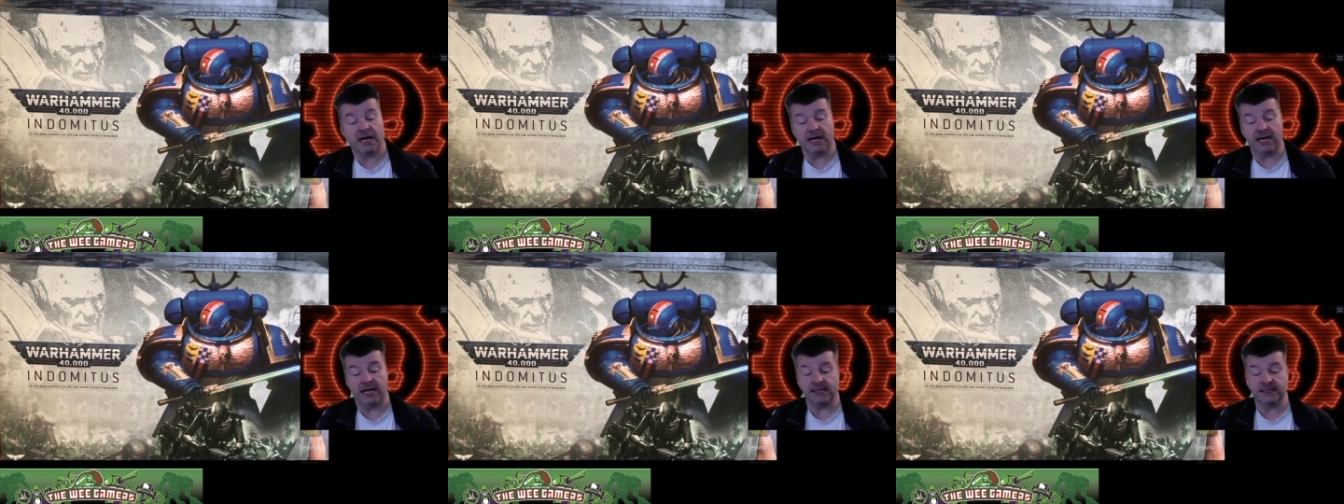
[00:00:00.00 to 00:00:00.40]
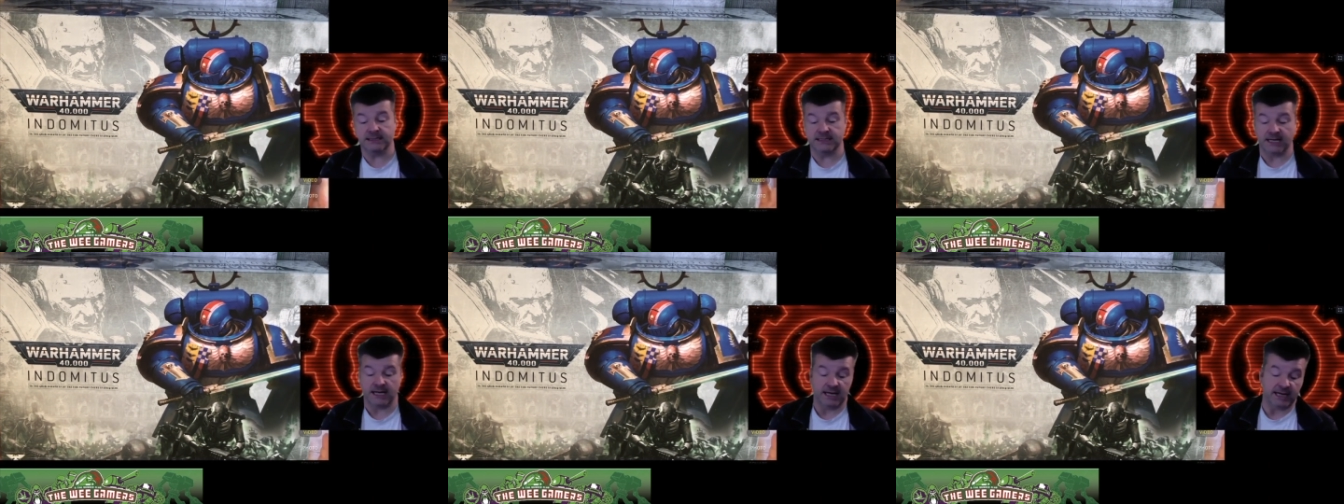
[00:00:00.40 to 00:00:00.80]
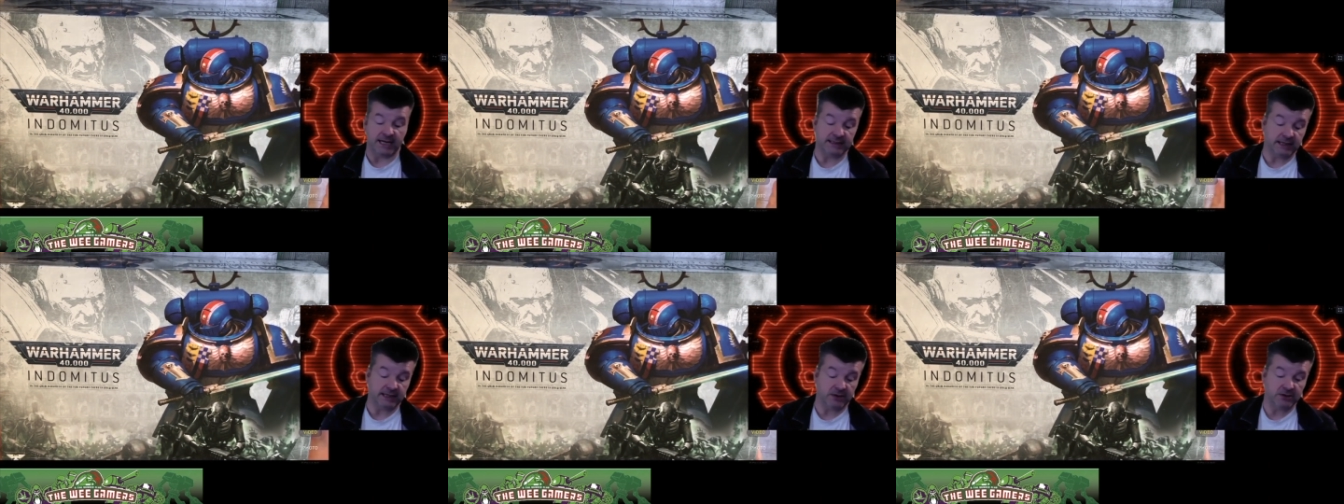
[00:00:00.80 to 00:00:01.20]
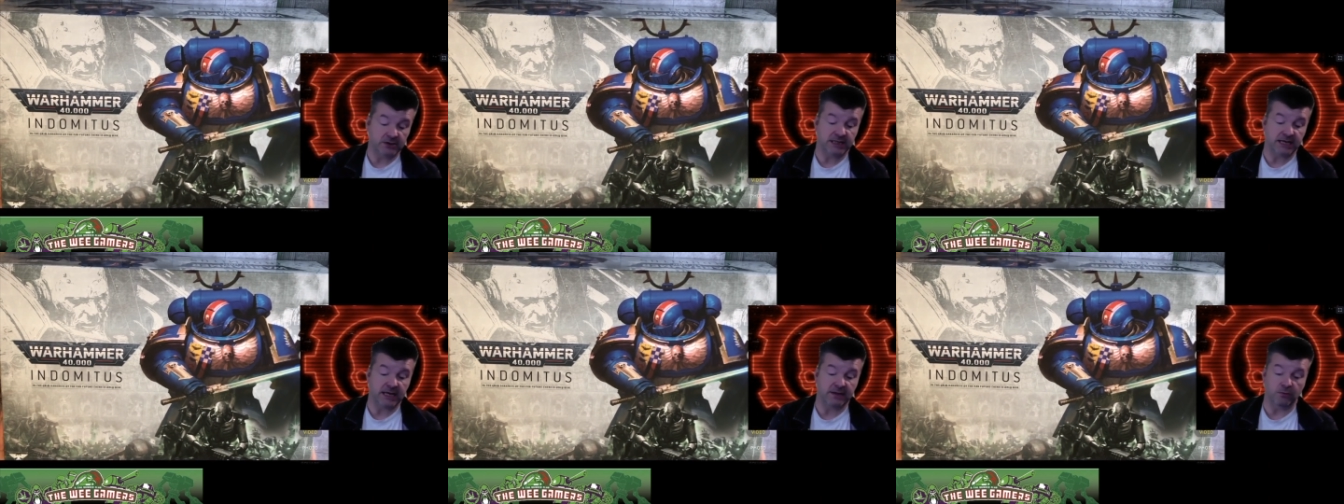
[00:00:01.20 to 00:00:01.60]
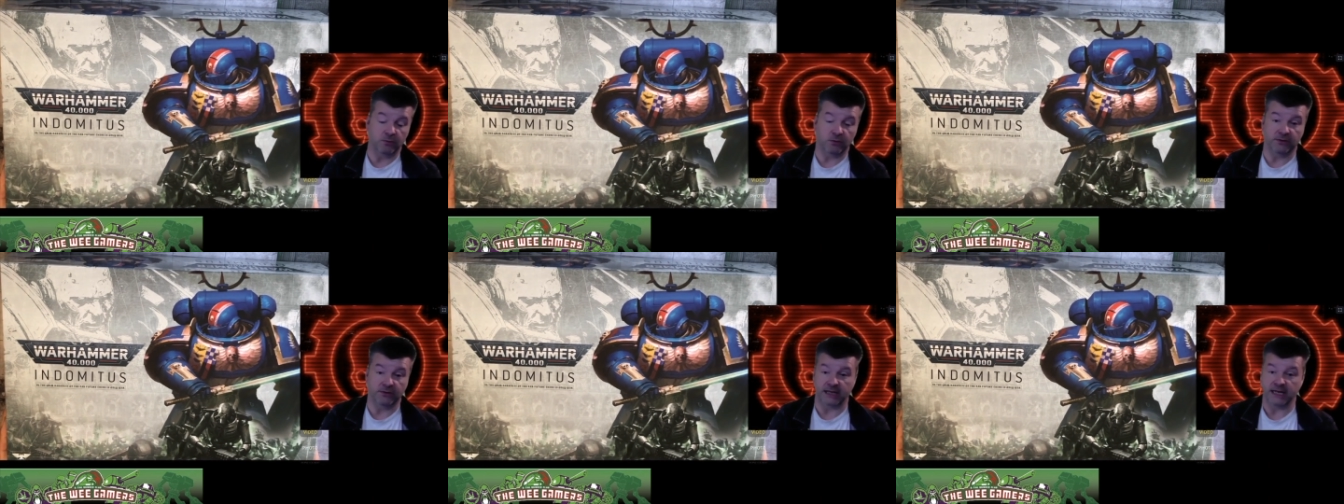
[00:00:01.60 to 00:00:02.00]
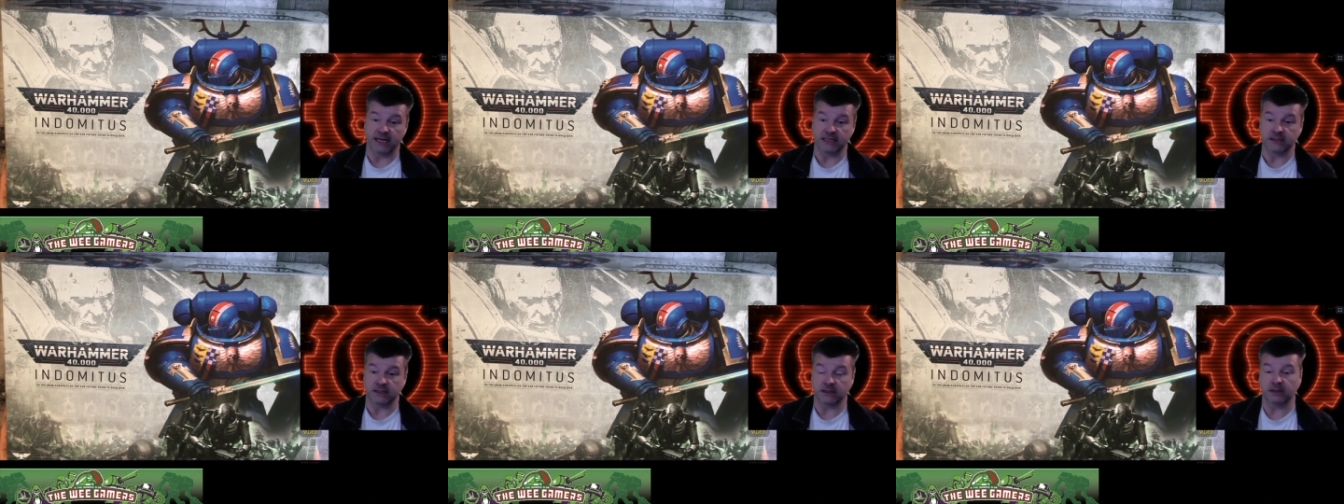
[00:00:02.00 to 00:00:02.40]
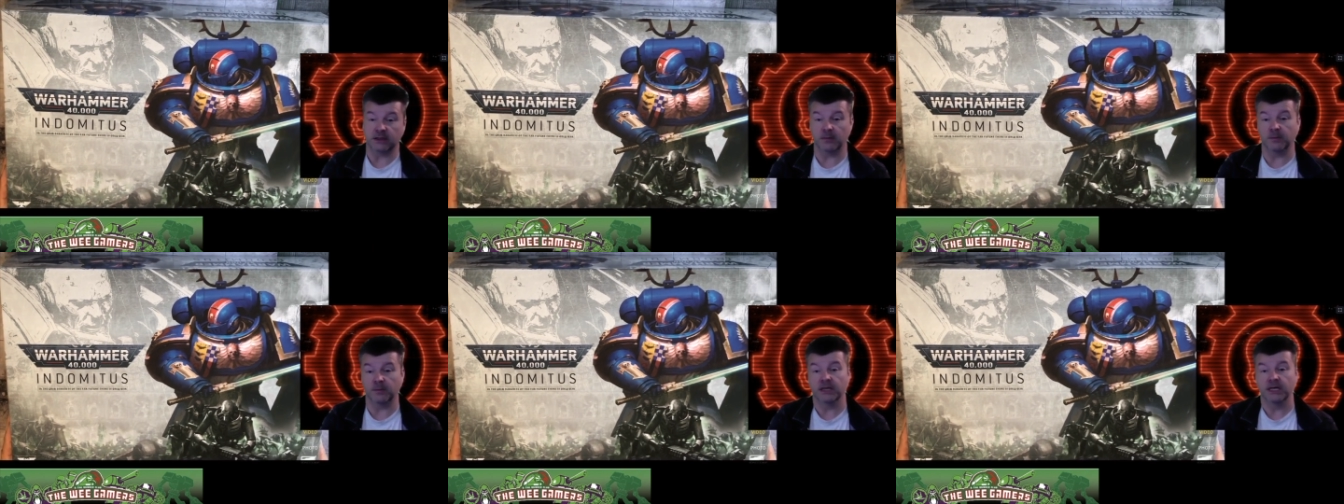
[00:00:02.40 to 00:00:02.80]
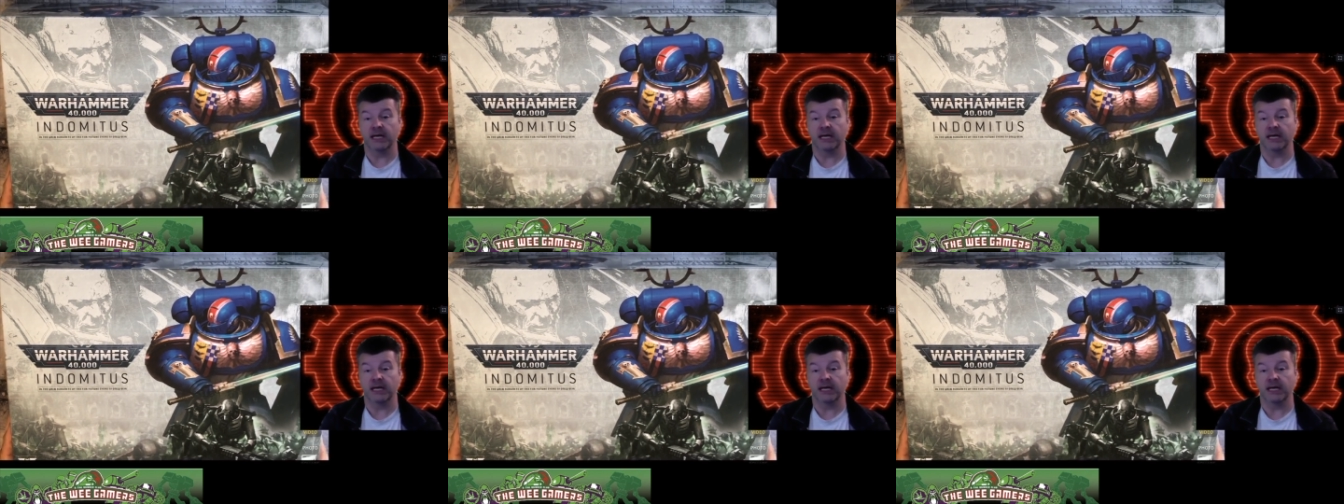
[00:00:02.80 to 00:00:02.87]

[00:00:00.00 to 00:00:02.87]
And uh, I dare say that with the guys in the club,